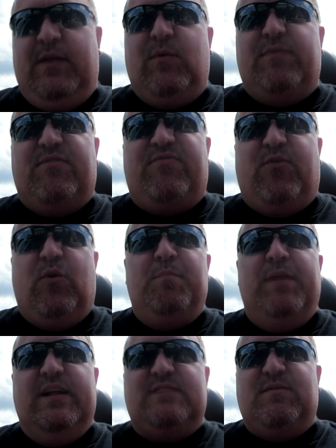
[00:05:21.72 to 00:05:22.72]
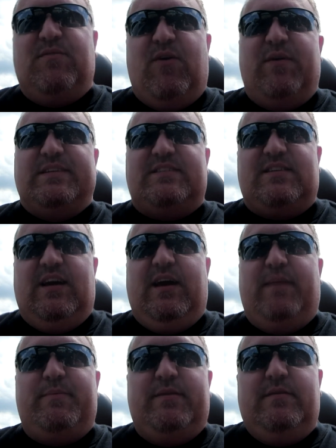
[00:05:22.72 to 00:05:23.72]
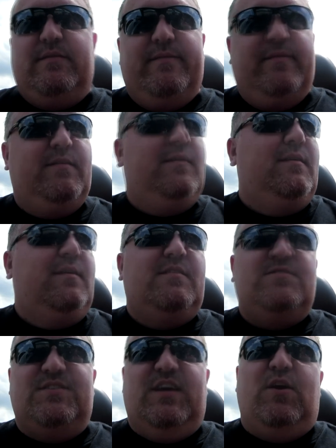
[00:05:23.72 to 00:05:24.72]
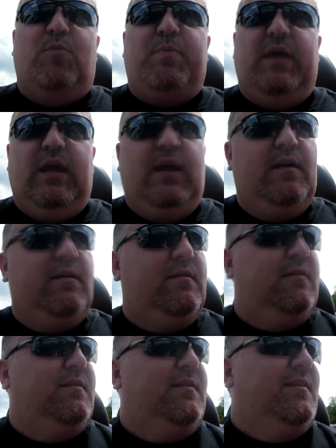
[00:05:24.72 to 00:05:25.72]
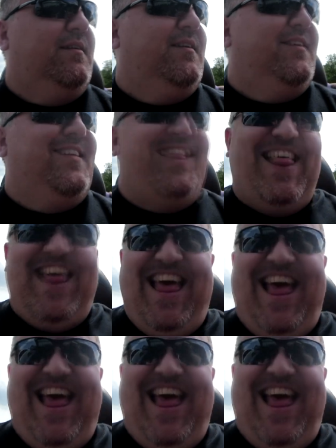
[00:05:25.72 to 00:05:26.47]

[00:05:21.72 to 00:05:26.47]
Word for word: on the road for four minutes. We've already stopped. She gotta go pee. I do not.